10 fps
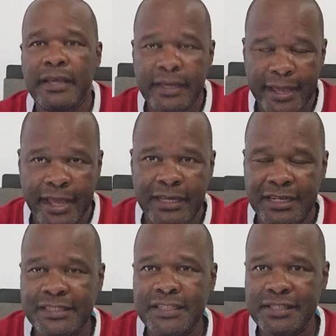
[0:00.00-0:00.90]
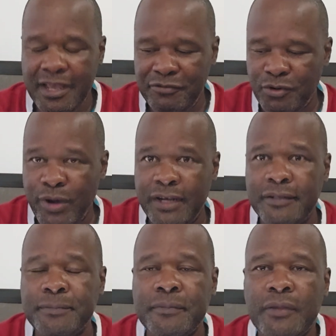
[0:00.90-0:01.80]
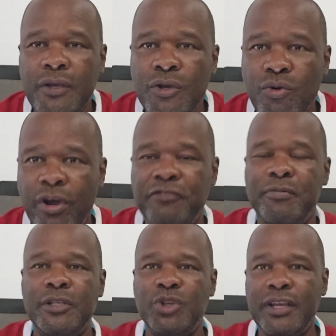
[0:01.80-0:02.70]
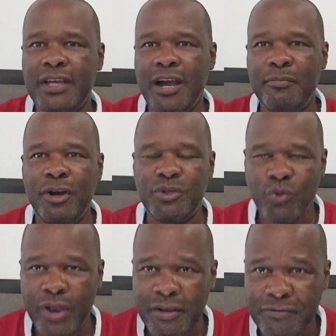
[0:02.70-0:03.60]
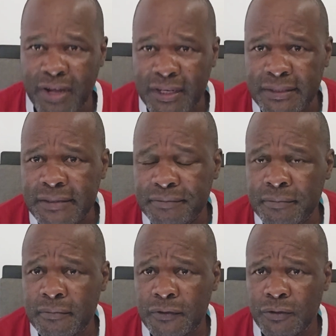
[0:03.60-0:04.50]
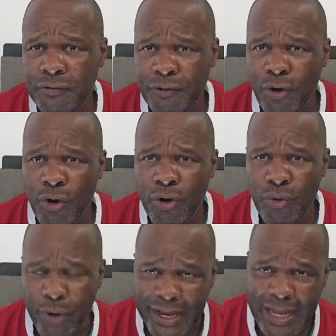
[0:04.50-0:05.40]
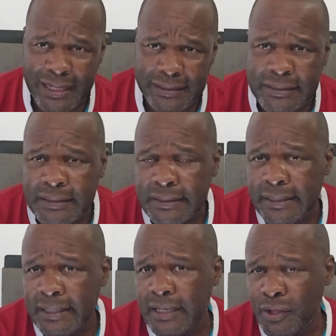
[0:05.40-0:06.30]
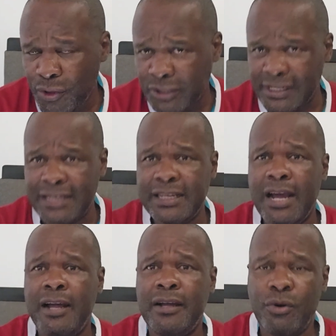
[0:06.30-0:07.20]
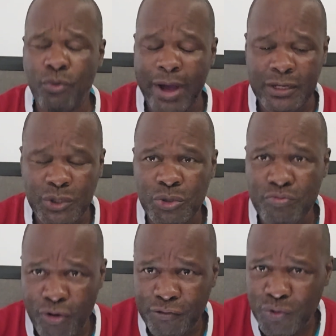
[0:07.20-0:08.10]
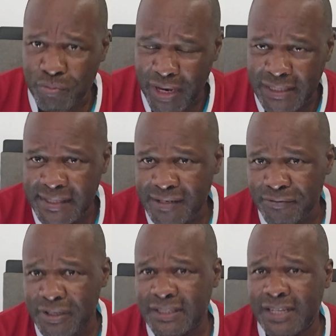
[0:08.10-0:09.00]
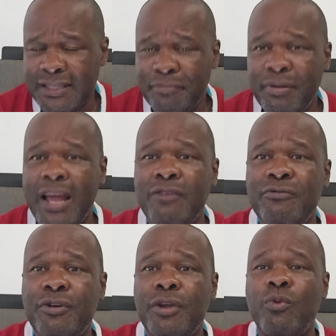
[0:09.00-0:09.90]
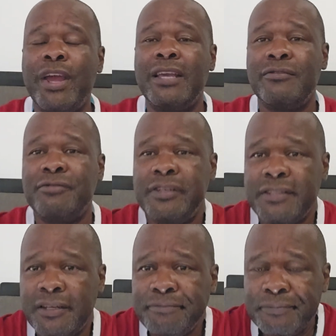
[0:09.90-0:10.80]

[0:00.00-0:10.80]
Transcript: Greetings, everyone. We've been talking about waivers for workers, those that want to move to mainstream visas applying for a work visa.